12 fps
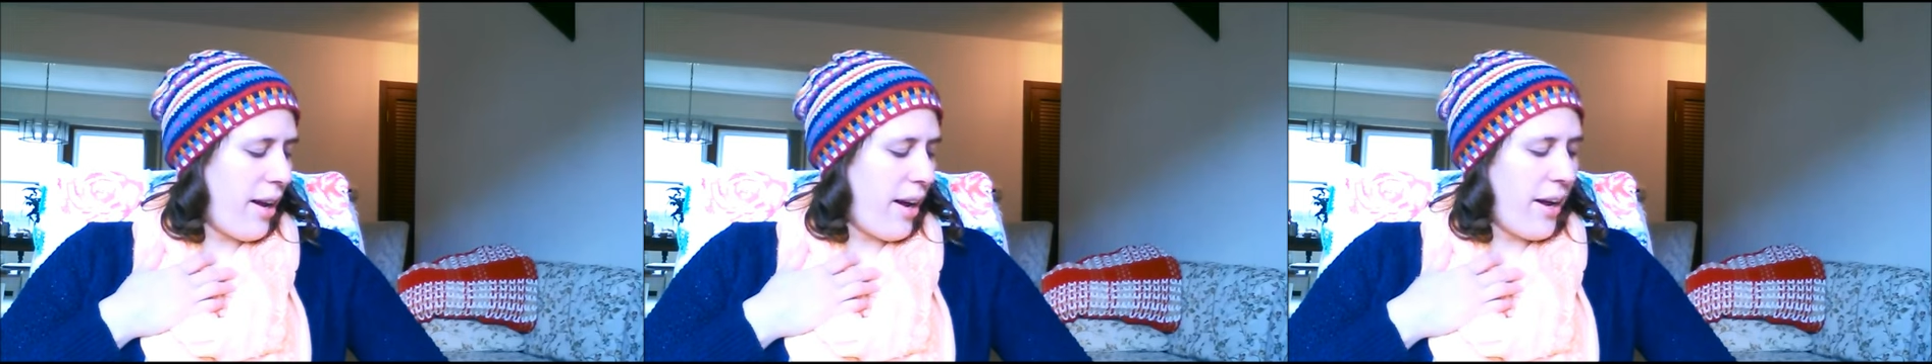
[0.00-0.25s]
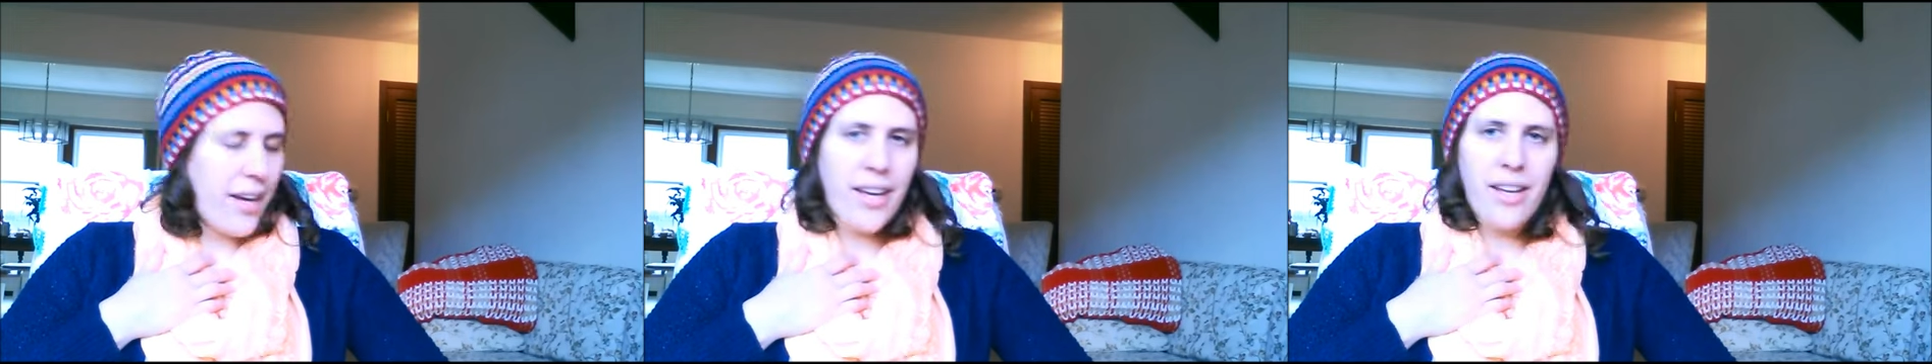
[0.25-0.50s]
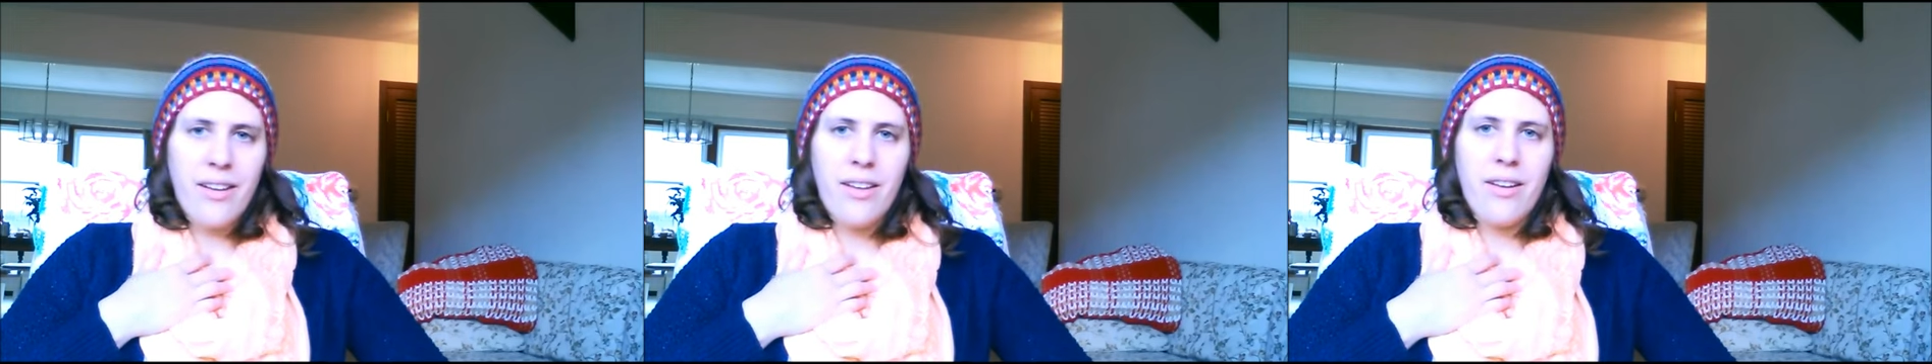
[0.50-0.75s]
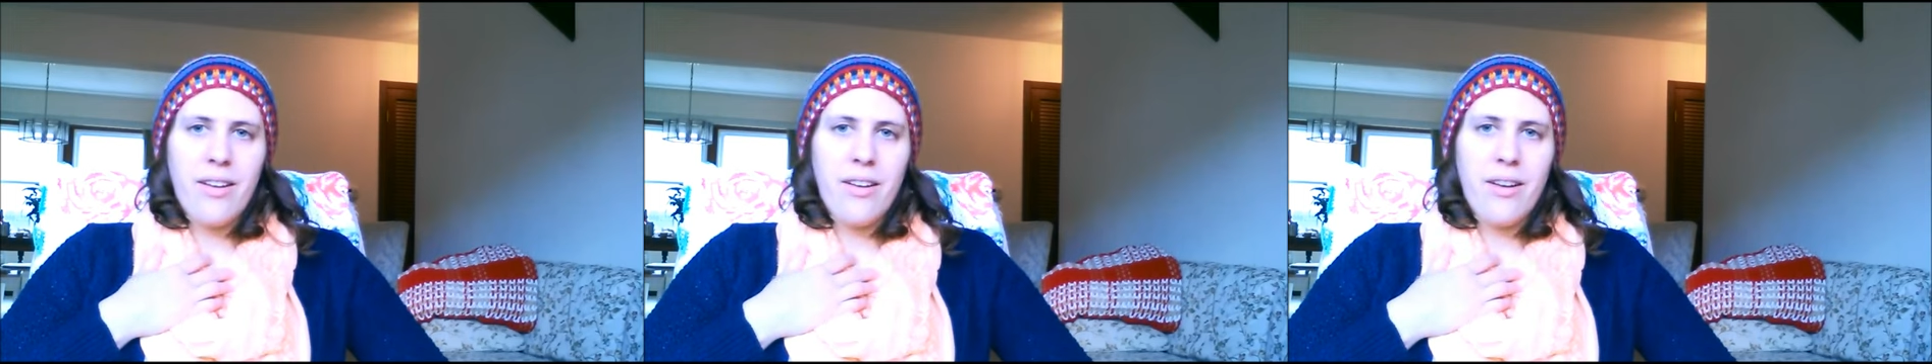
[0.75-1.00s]
I
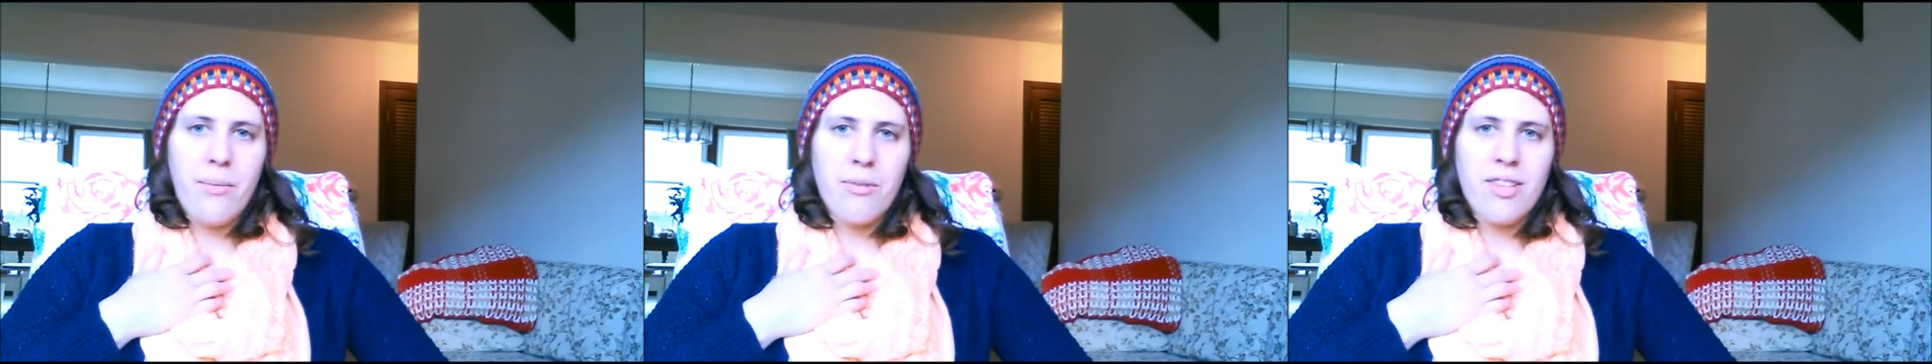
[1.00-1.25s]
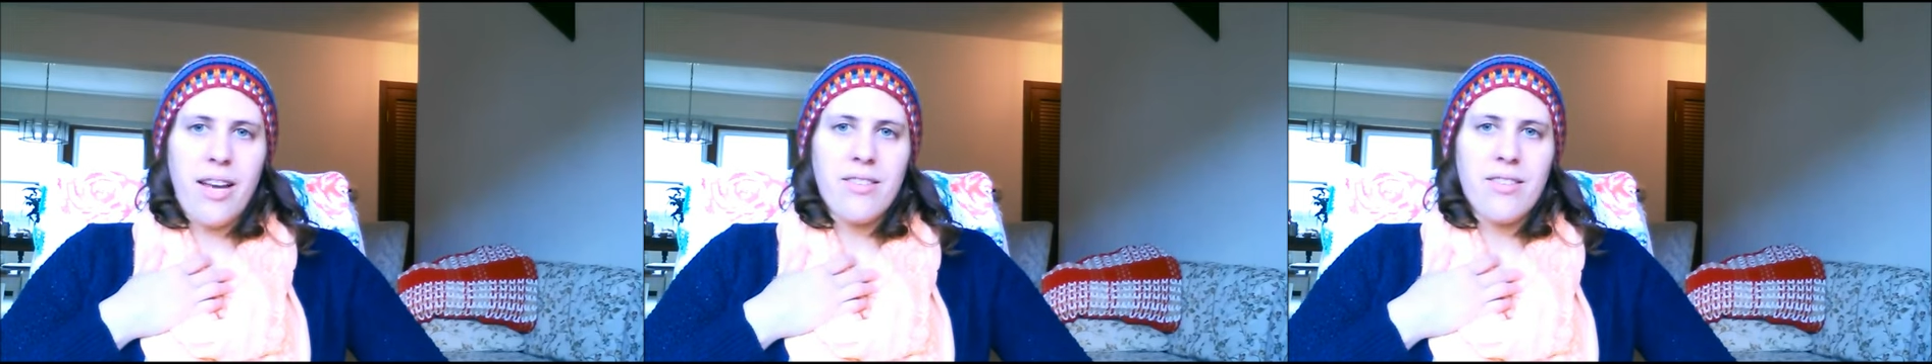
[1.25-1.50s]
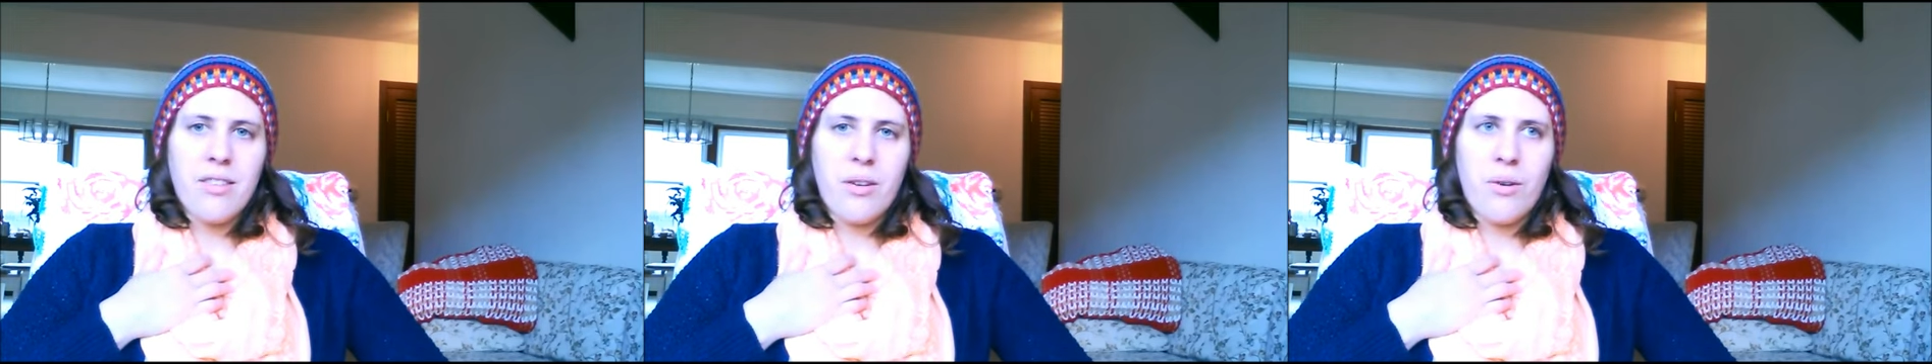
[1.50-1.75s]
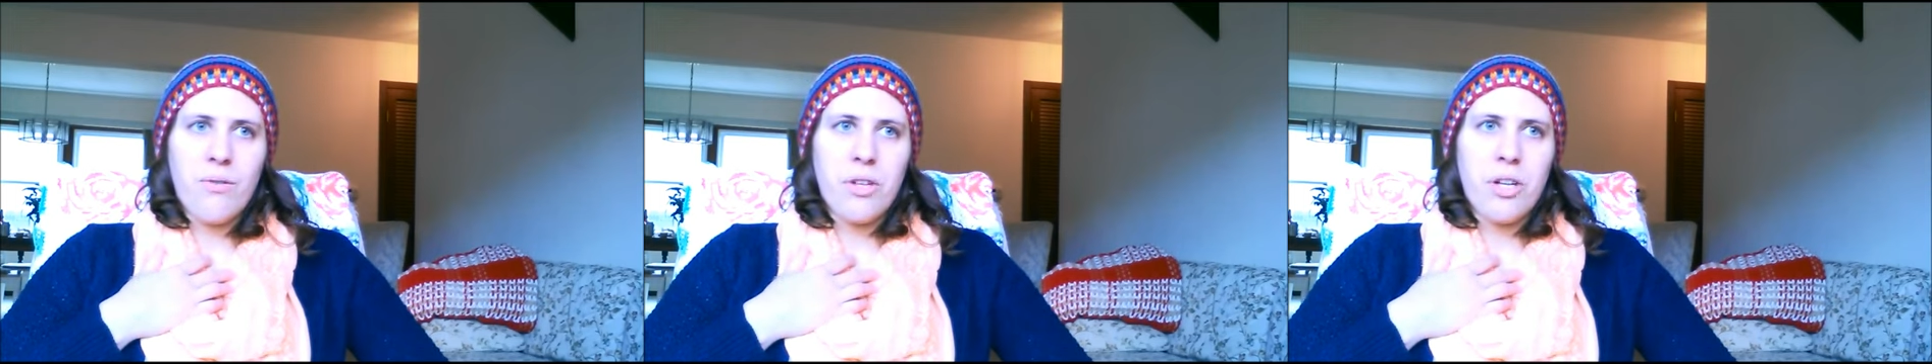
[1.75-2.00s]
obsess
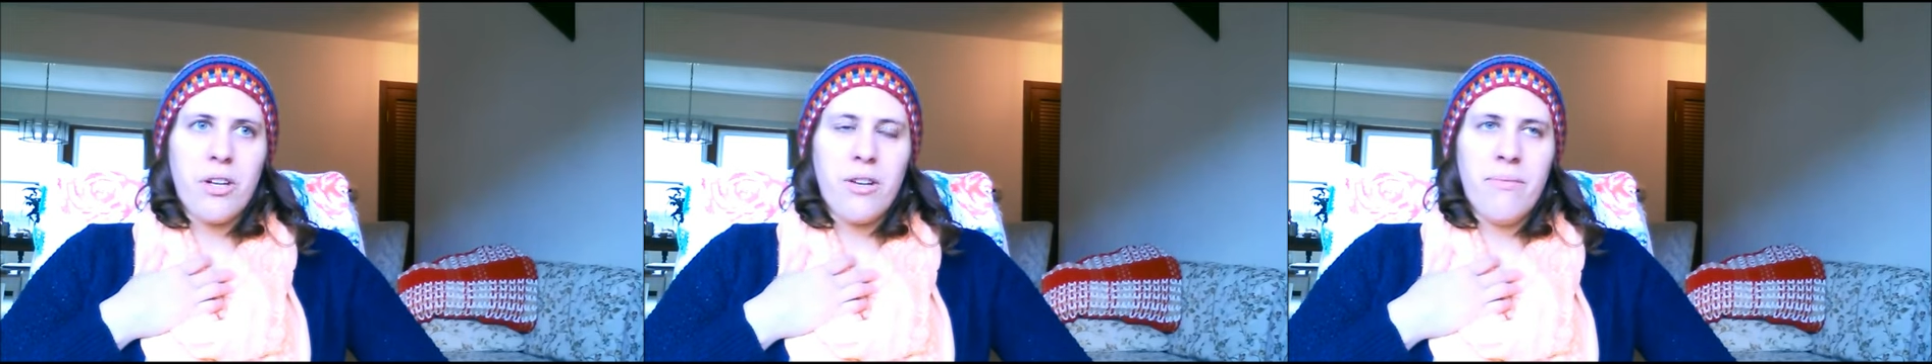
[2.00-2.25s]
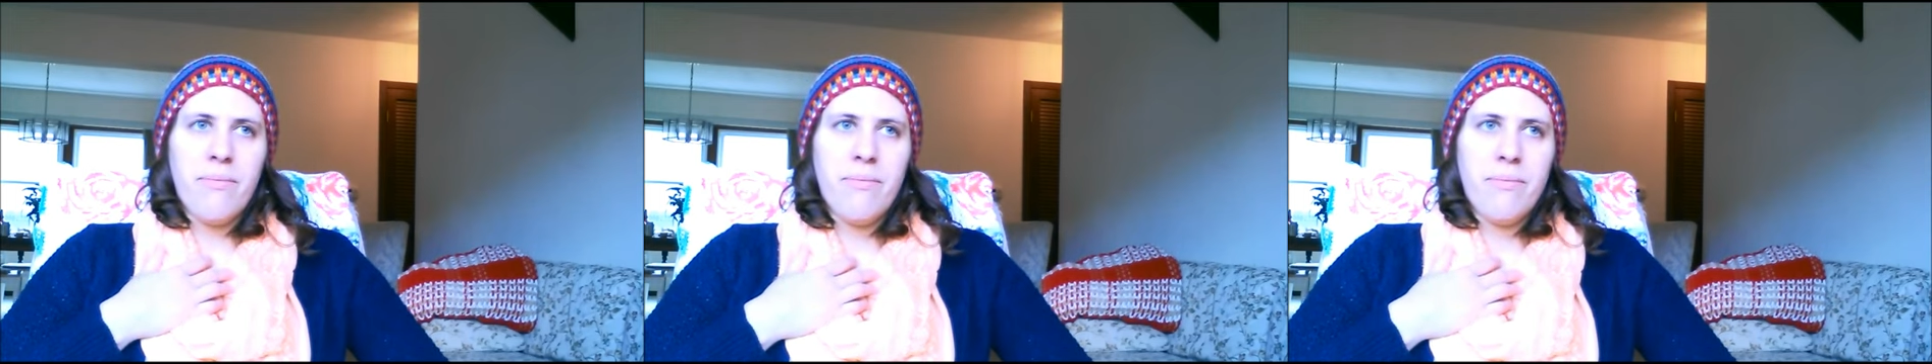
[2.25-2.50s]
over